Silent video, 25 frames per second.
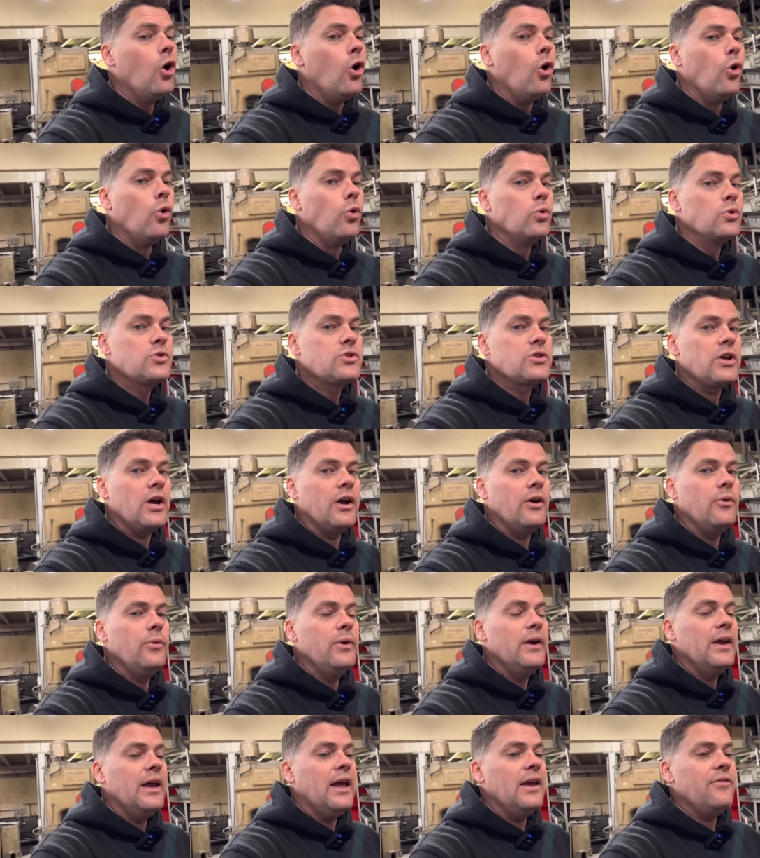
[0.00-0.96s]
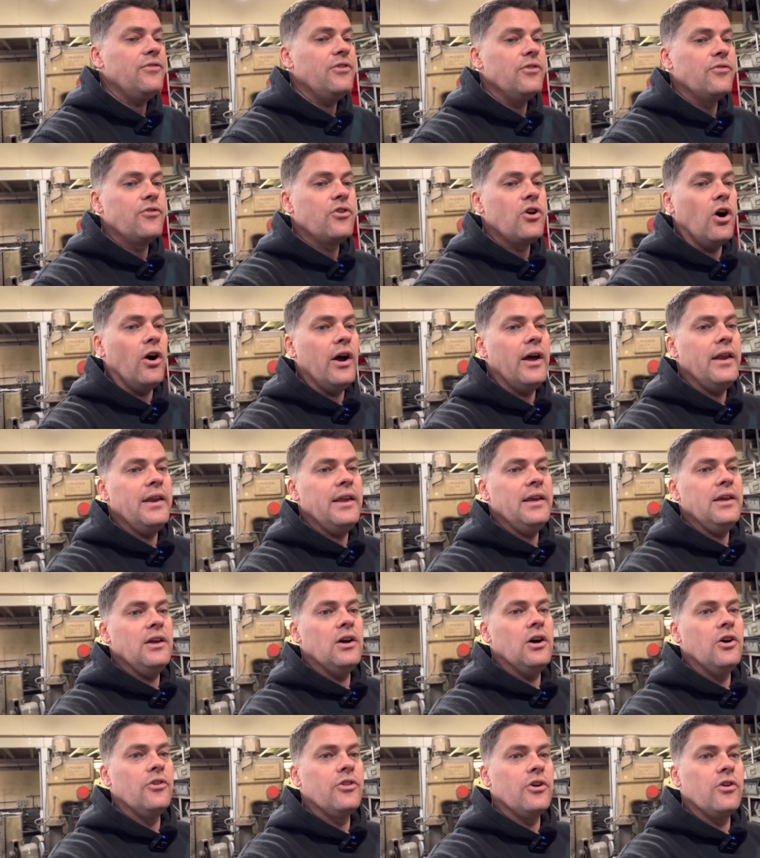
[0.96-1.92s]
Also, if you've got
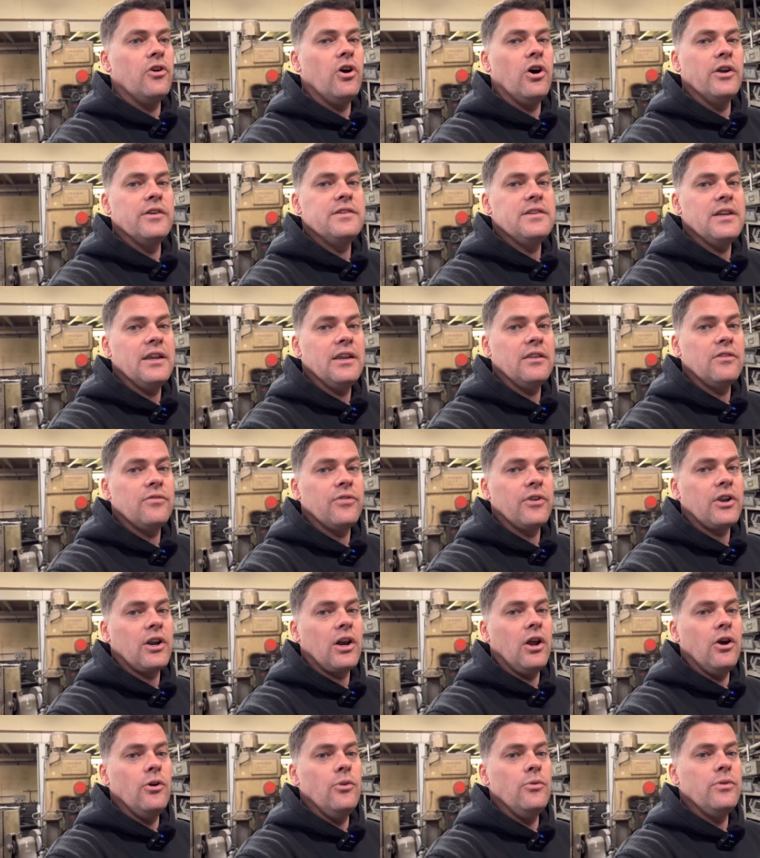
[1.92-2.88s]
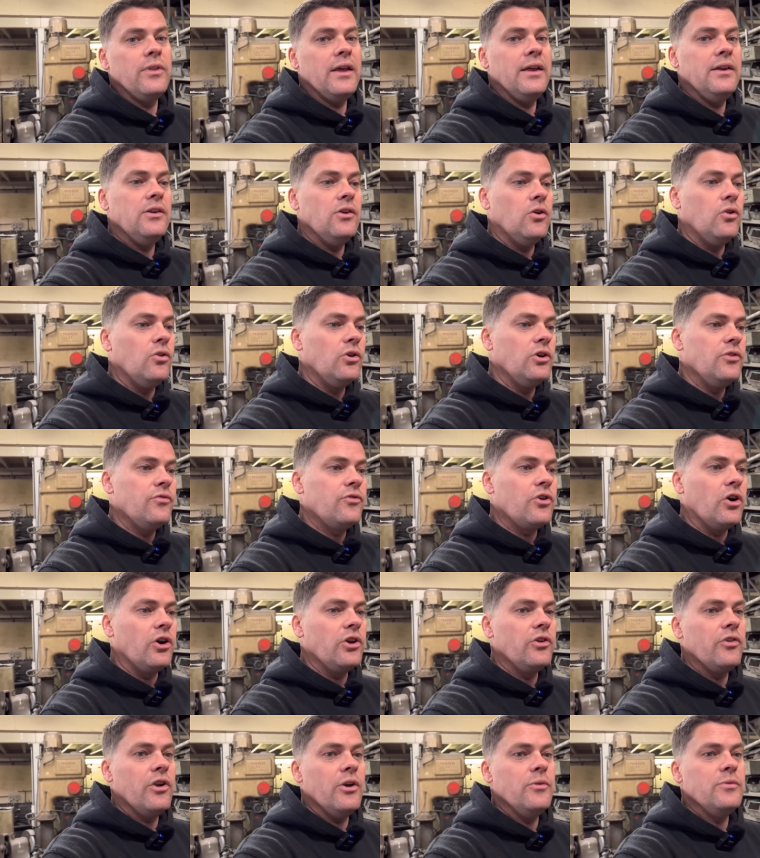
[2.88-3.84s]
any other ideas for clothing or you've
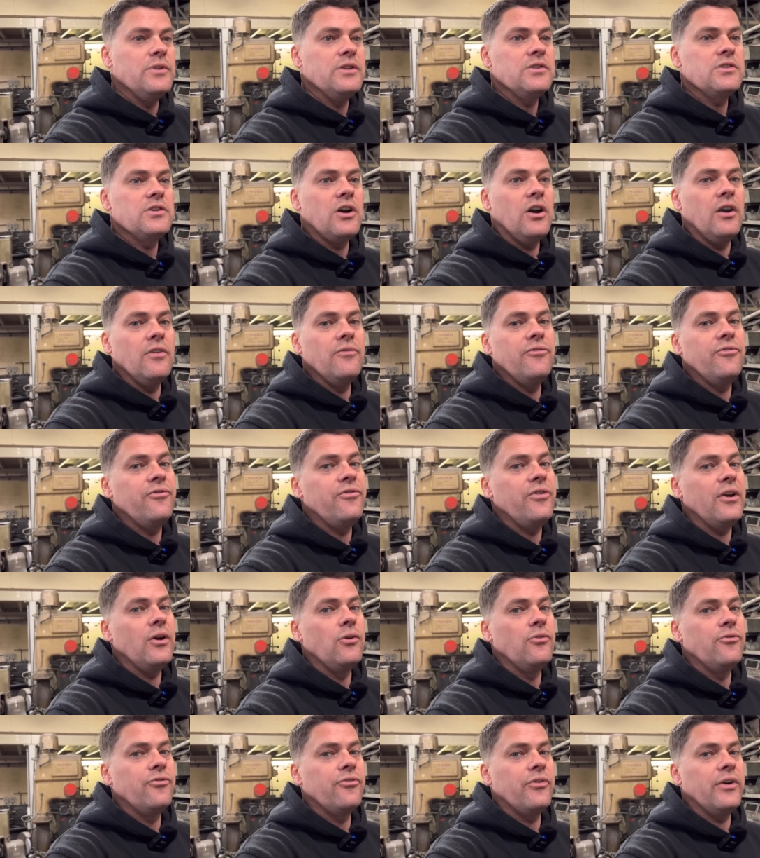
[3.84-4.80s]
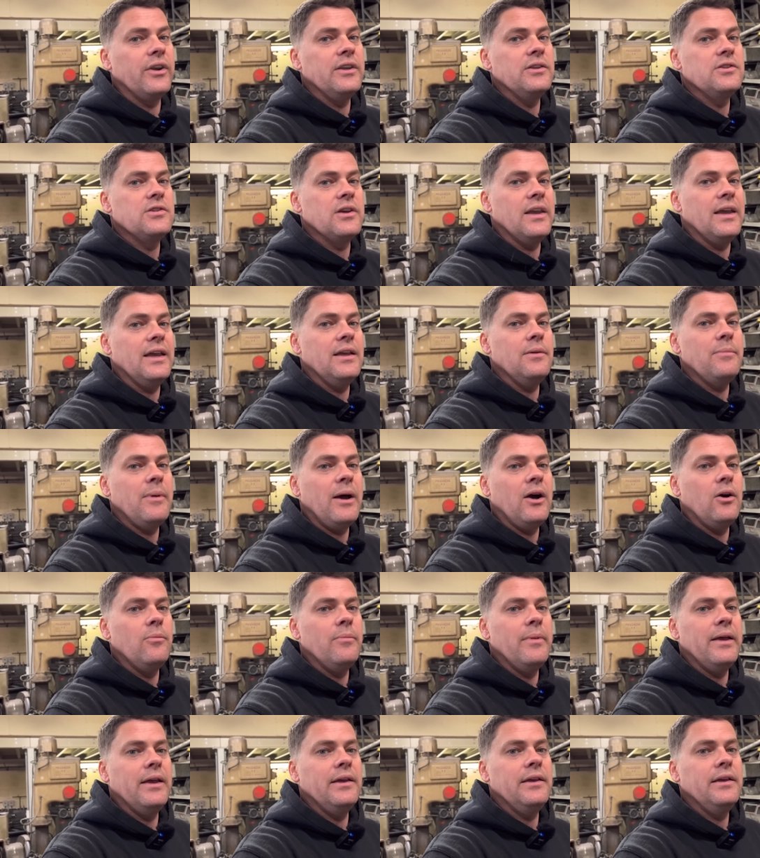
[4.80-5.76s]
got your own design, feel free to email
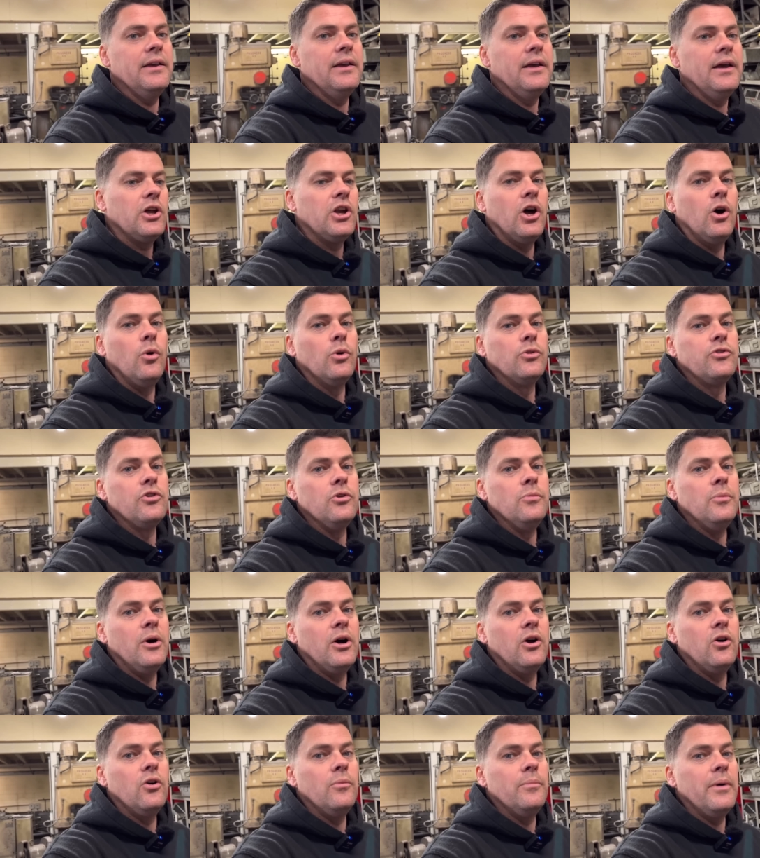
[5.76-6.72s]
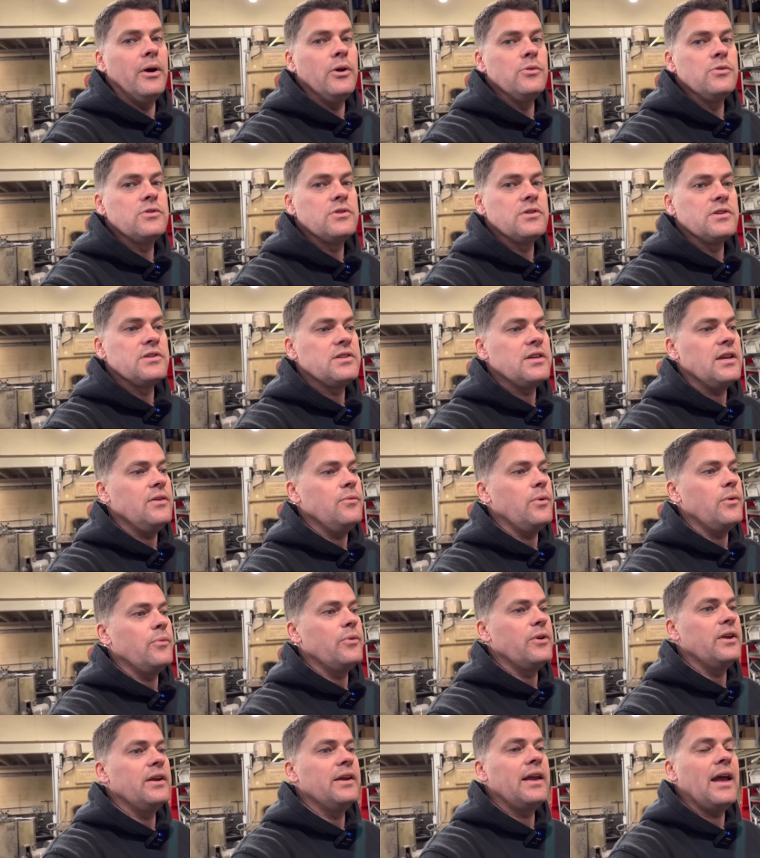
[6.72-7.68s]
me. I'll do my utmost to see
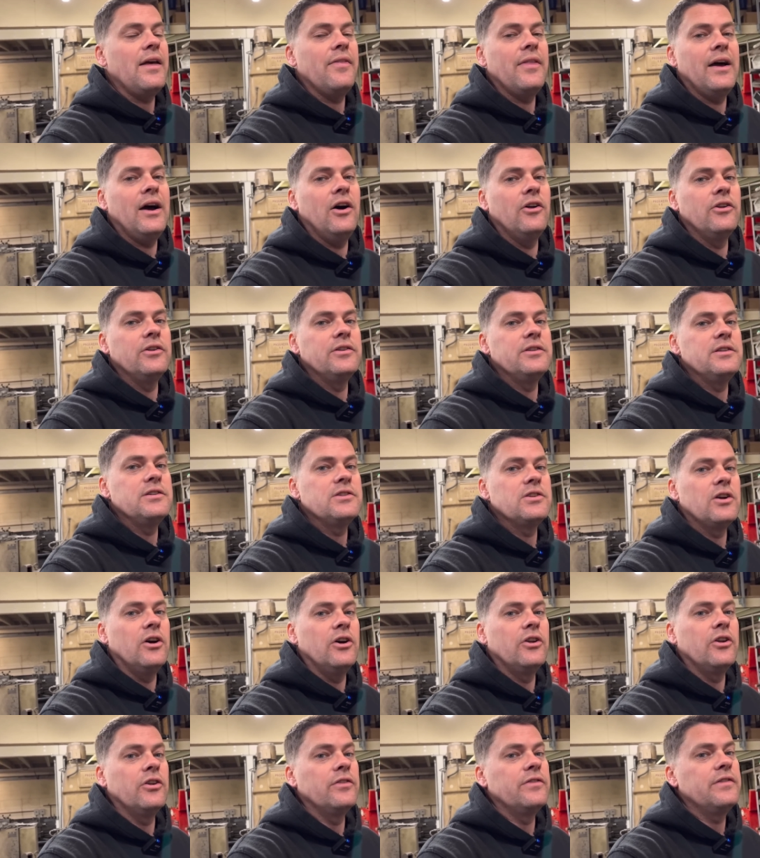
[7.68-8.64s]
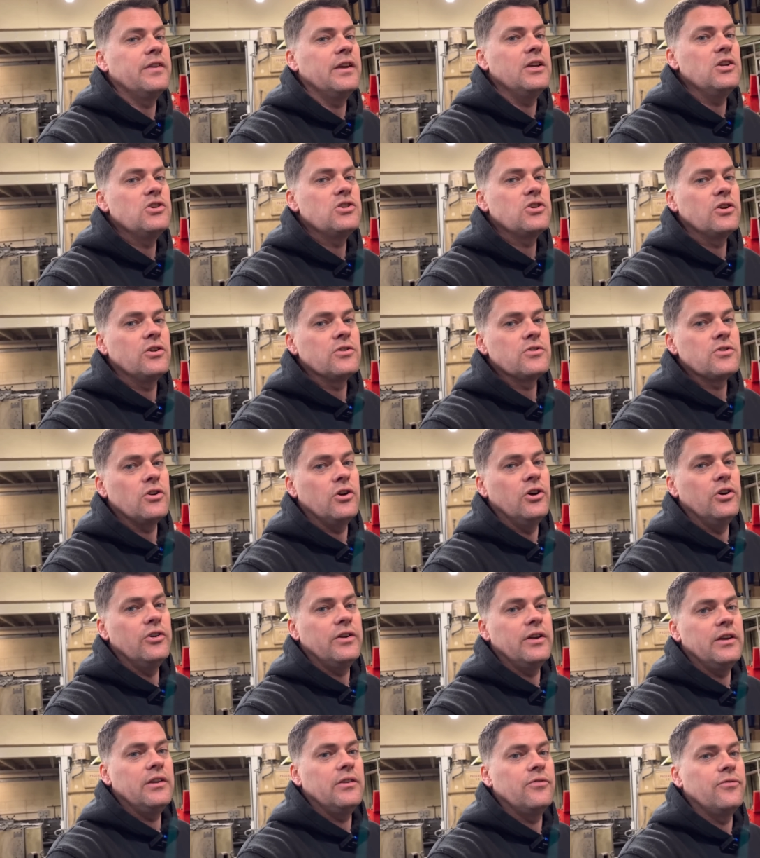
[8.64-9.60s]
whether we can get that on a design on t-shirts or
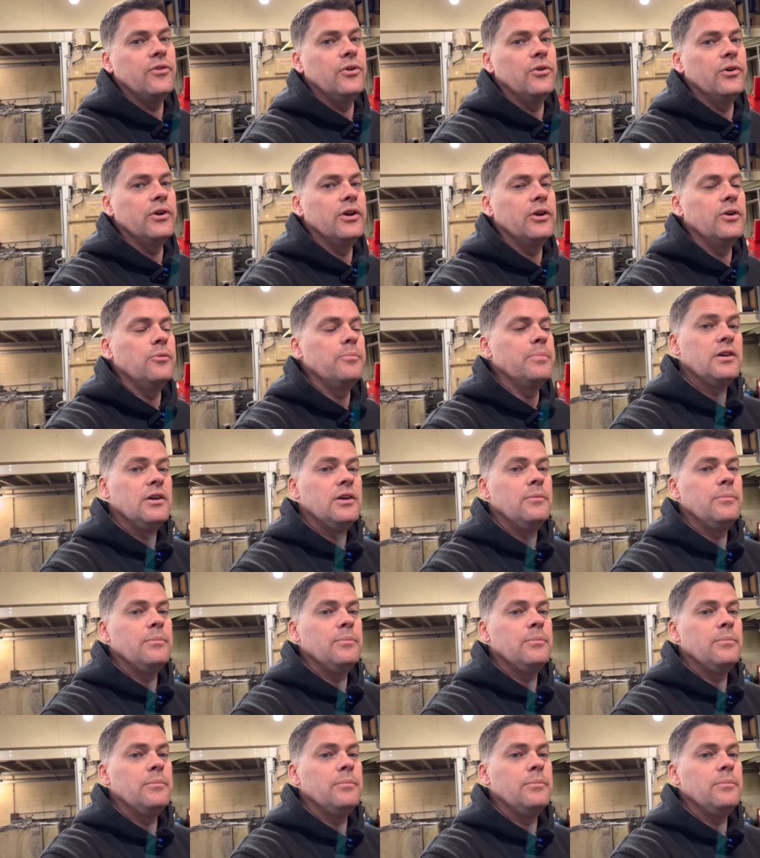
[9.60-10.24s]
hoodies for you.